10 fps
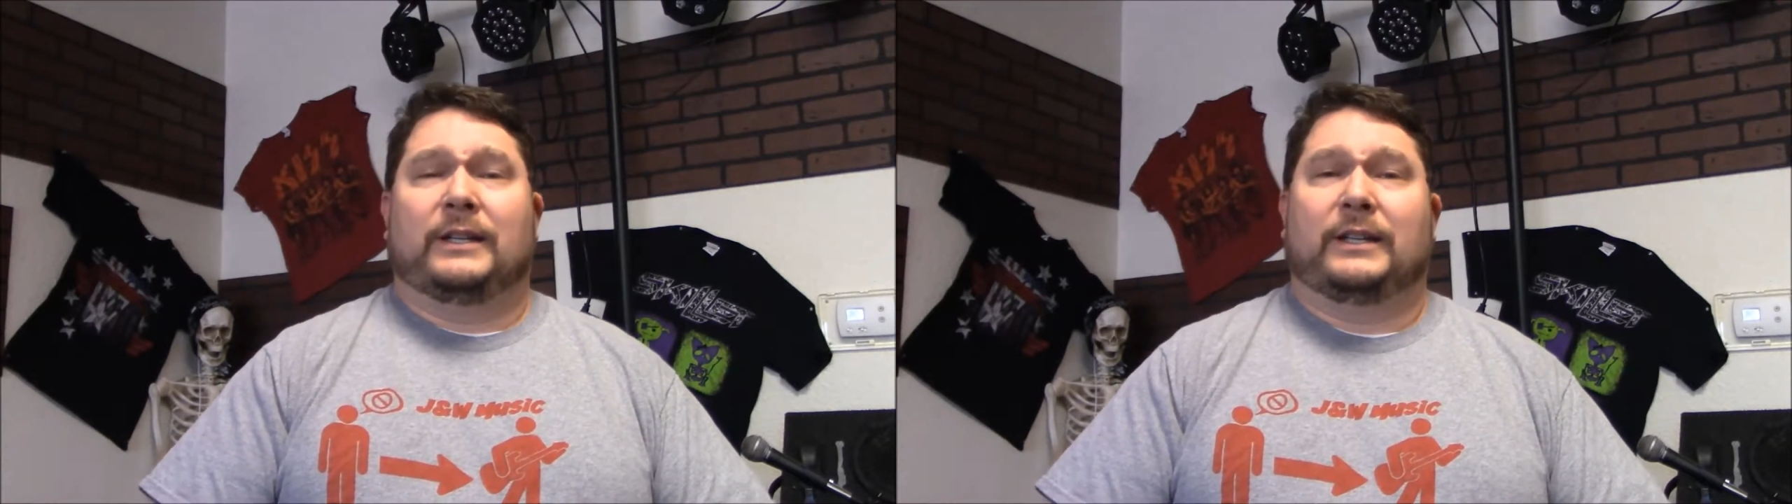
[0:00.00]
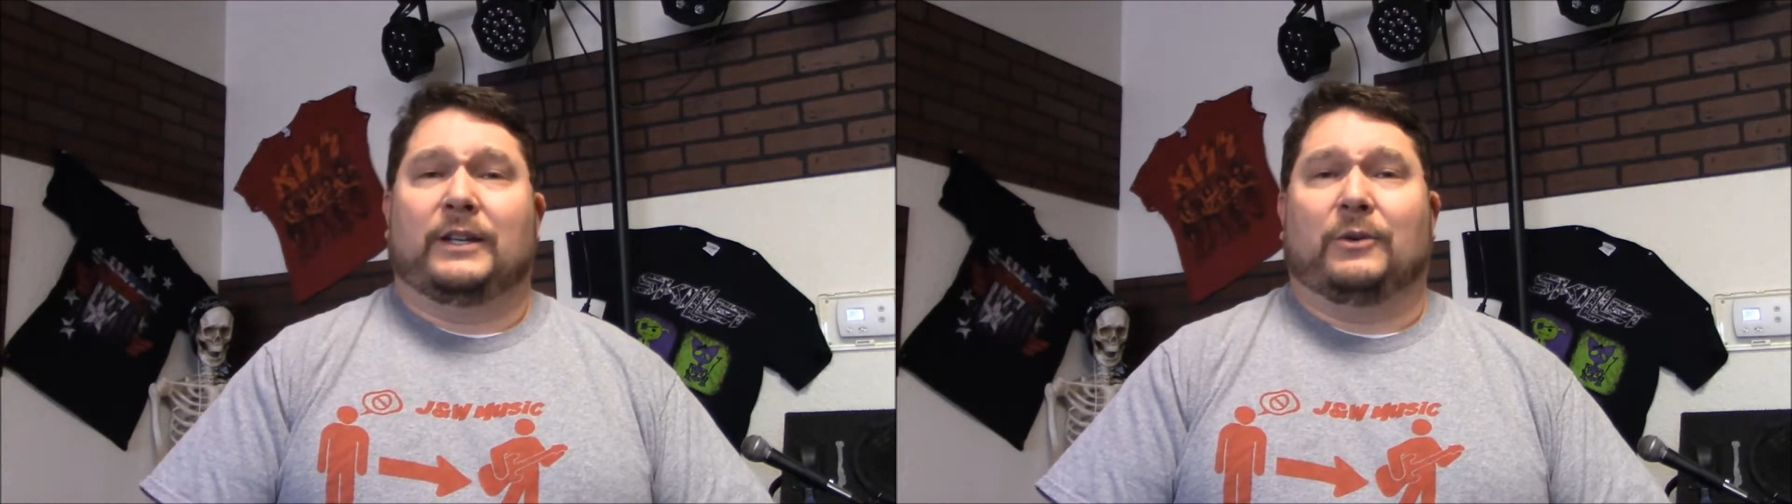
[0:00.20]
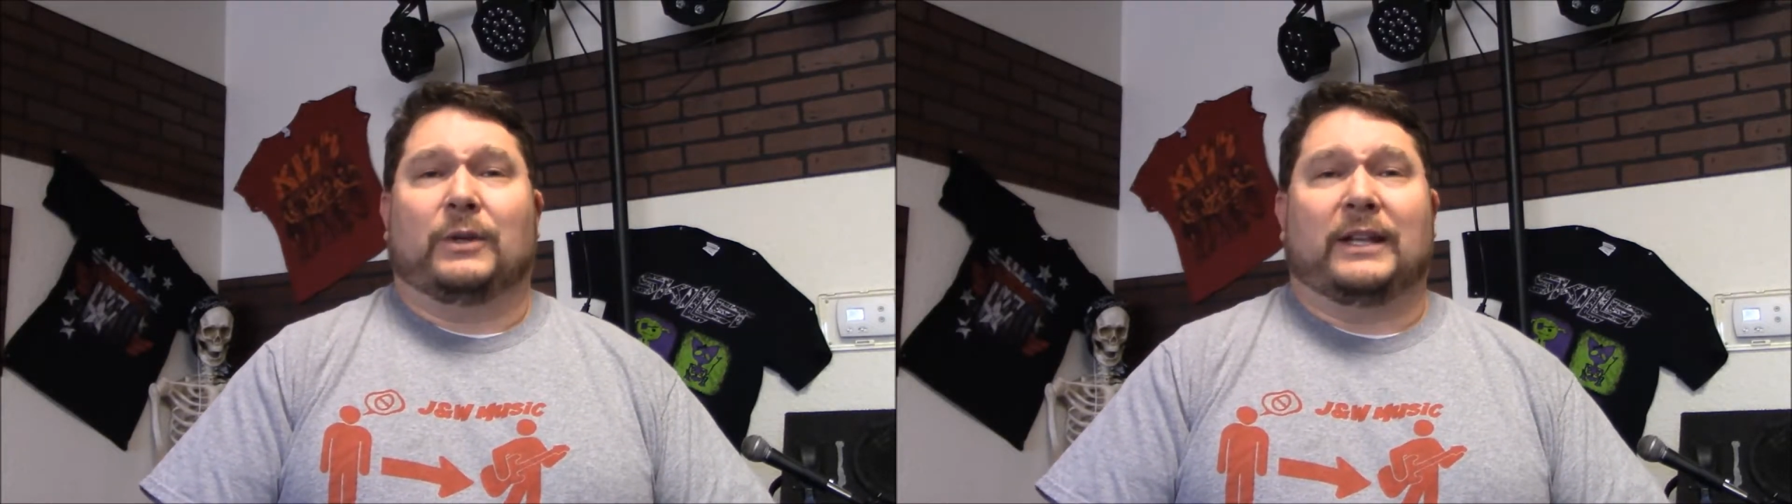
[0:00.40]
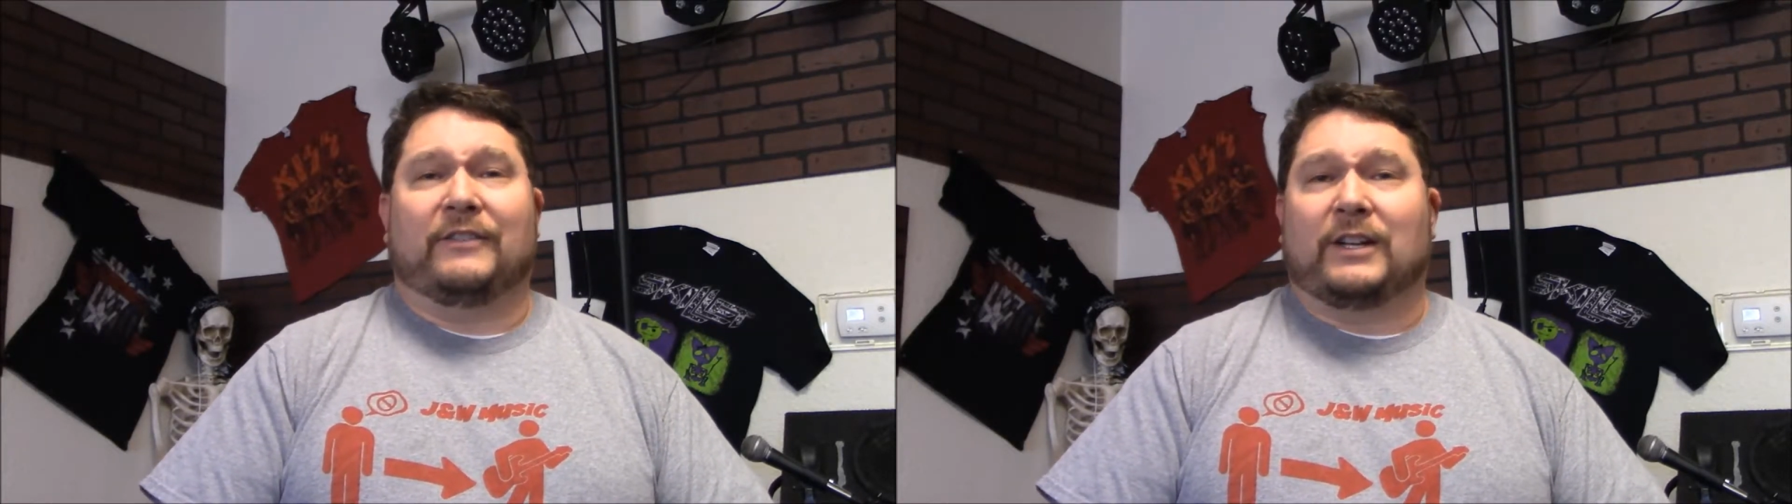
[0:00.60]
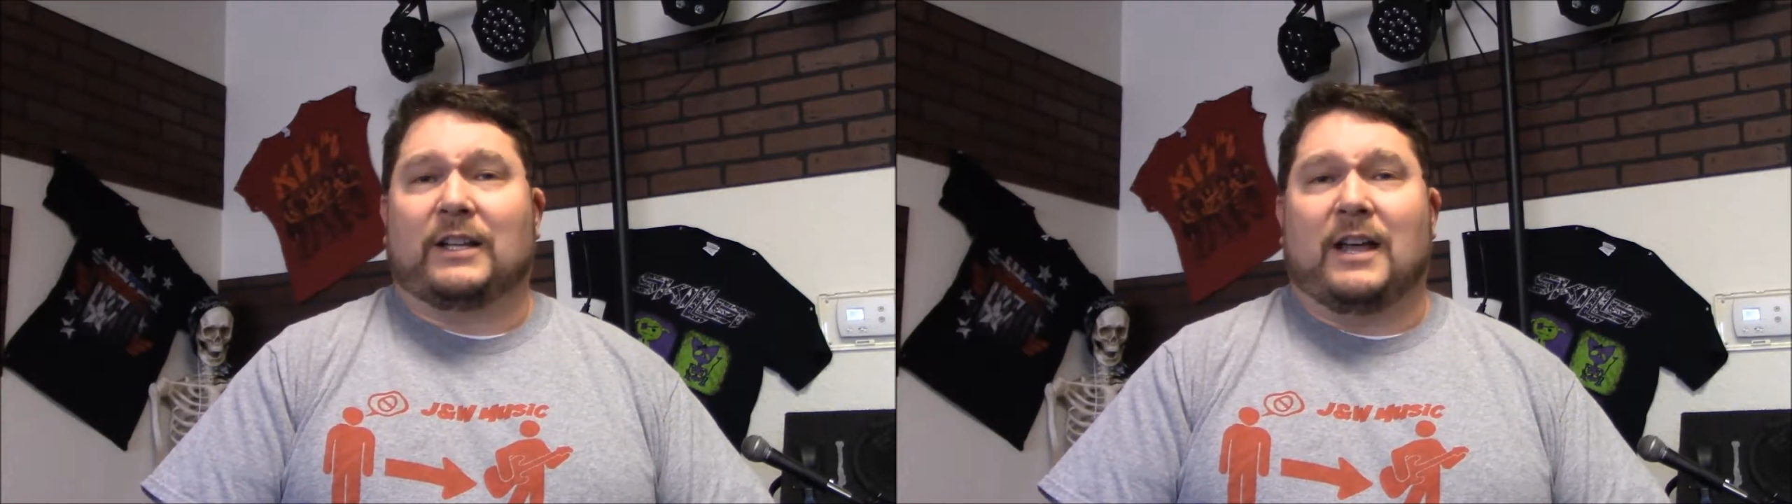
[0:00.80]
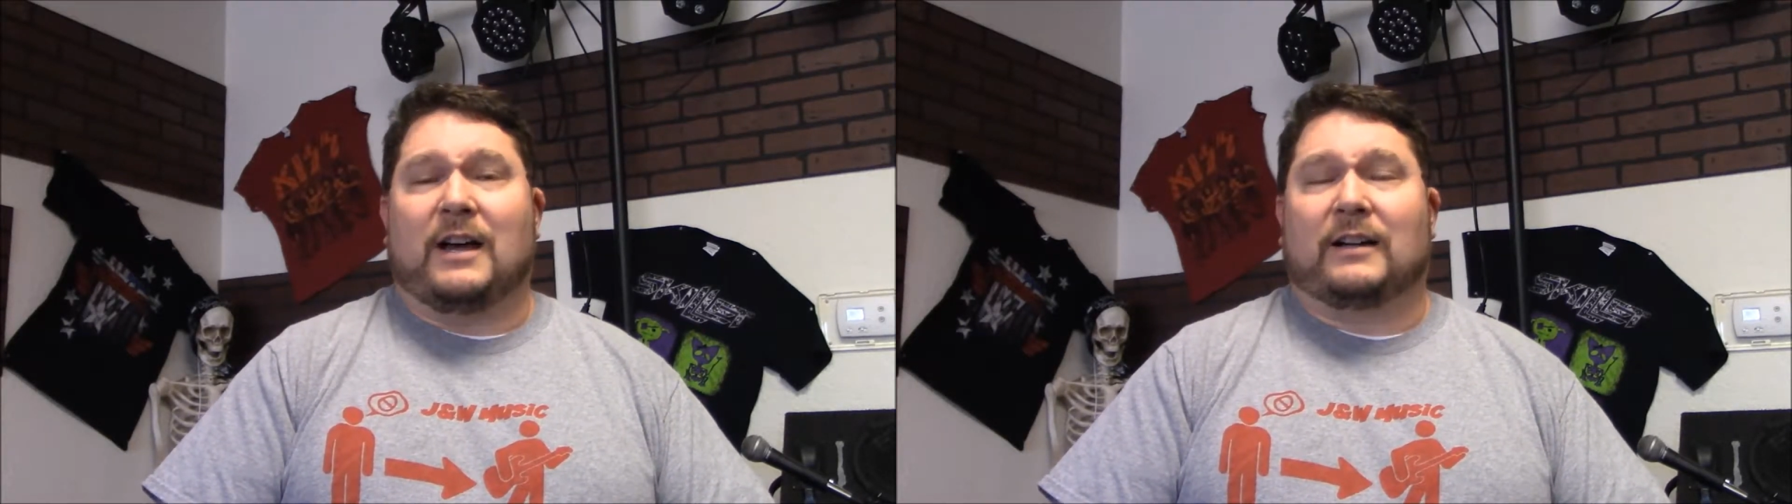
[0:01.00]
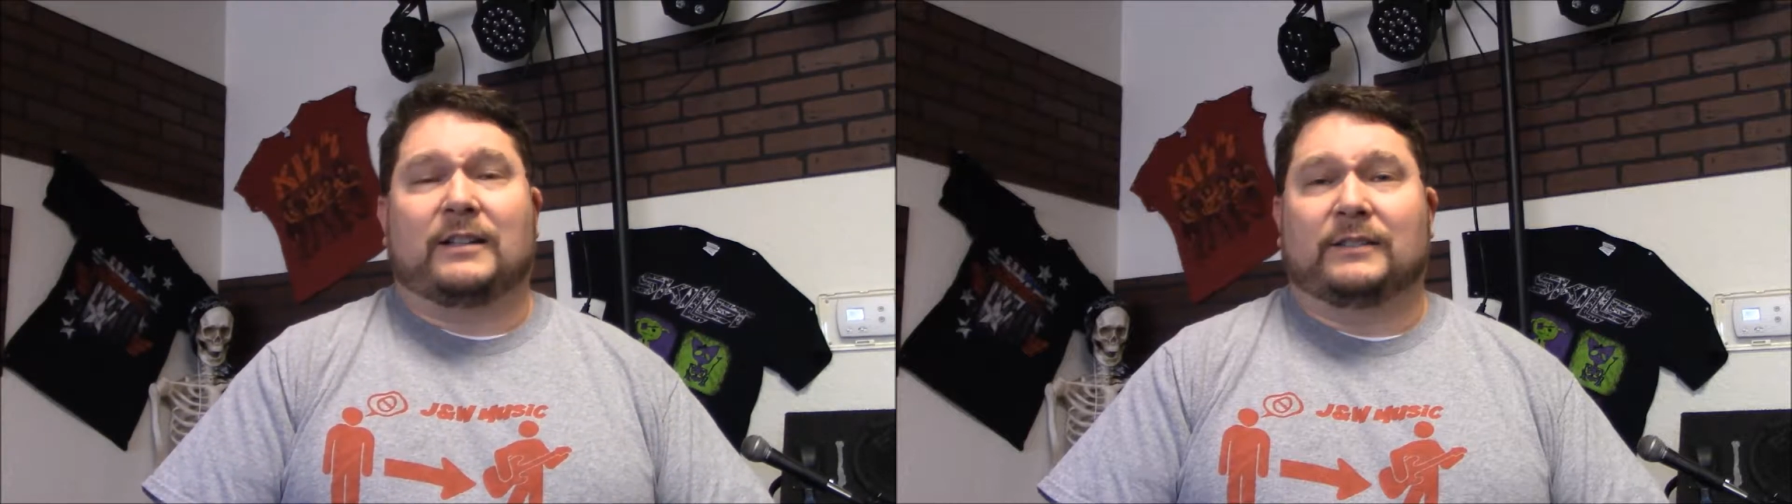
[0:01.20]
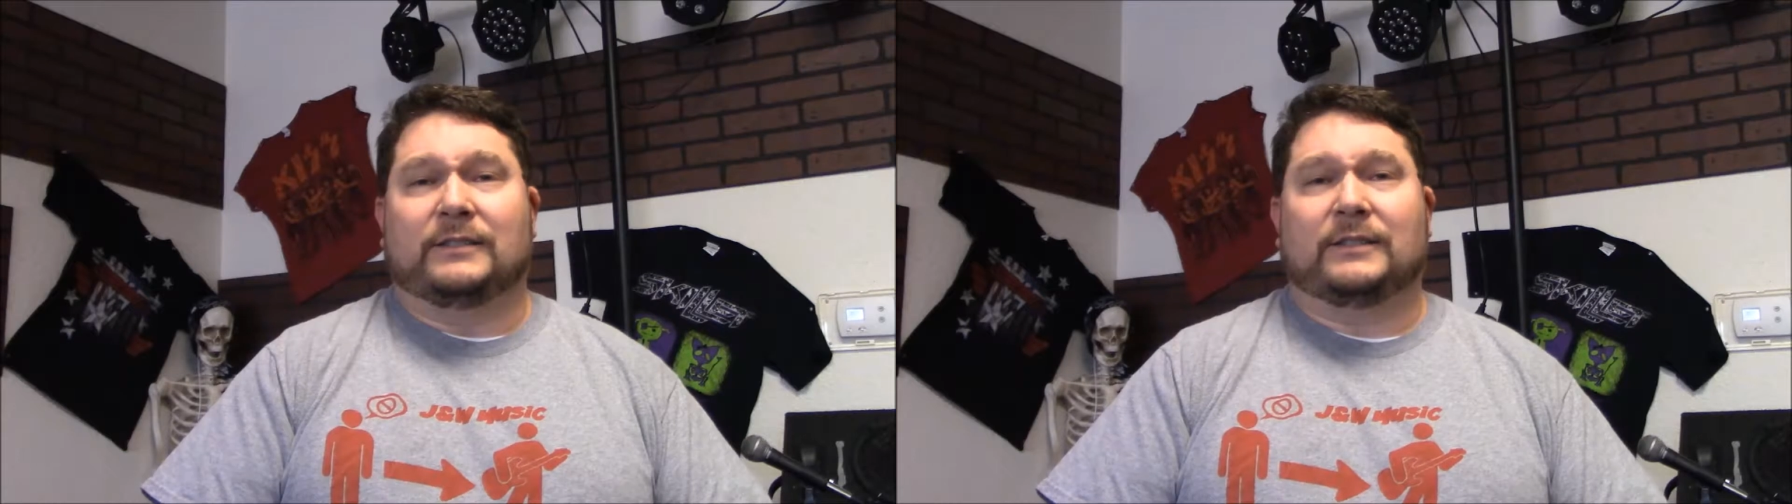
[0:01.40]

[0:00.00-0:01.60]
you know, eleven o'clock,